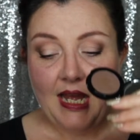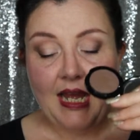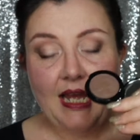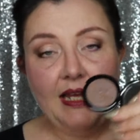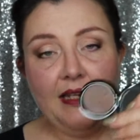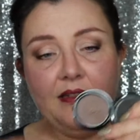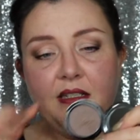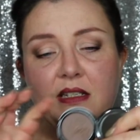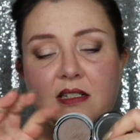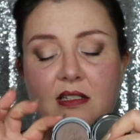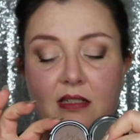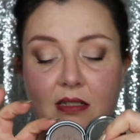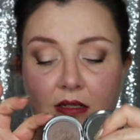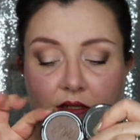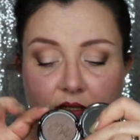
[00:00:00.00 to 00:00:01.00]
And
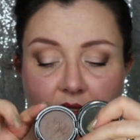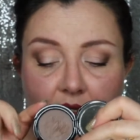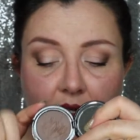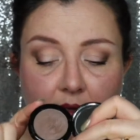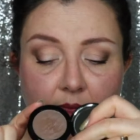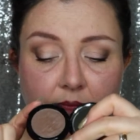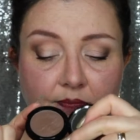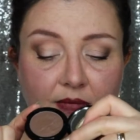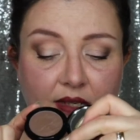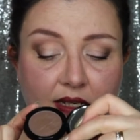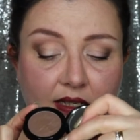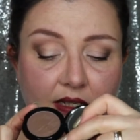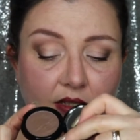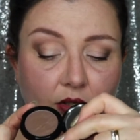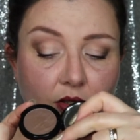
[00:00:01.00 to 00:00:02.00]
this is
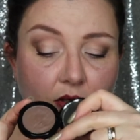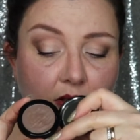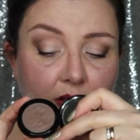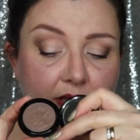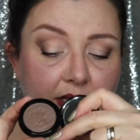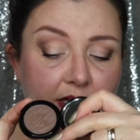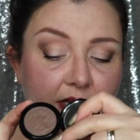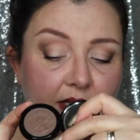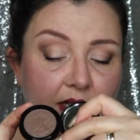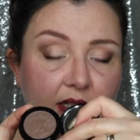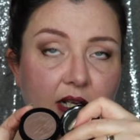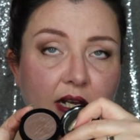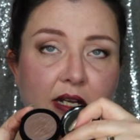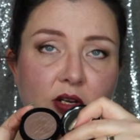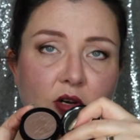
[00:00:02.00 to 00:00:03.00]

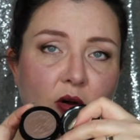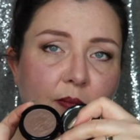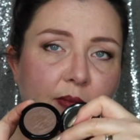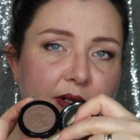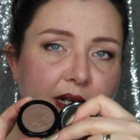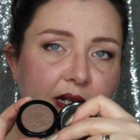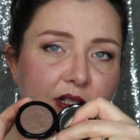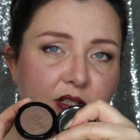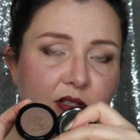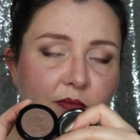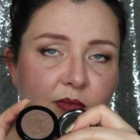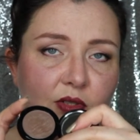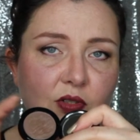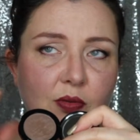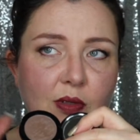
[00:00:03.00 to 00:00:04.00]
like a
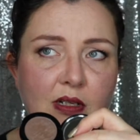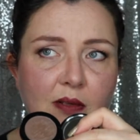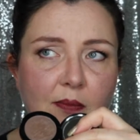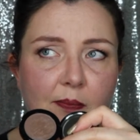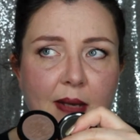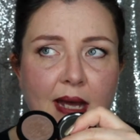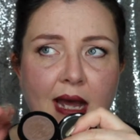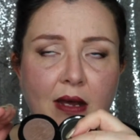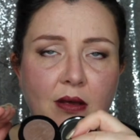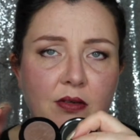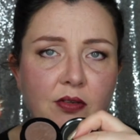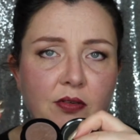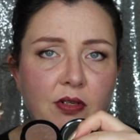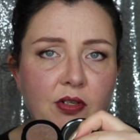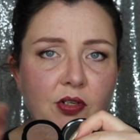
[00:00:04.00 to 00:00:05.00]
combination between a
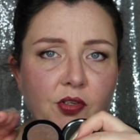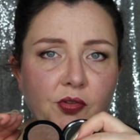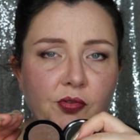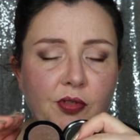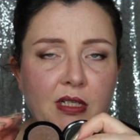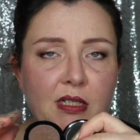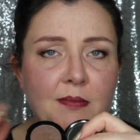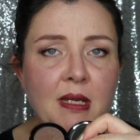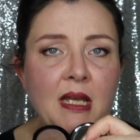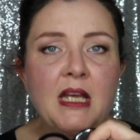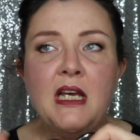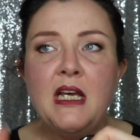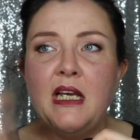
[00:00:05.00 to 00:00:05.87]
powder and a cream.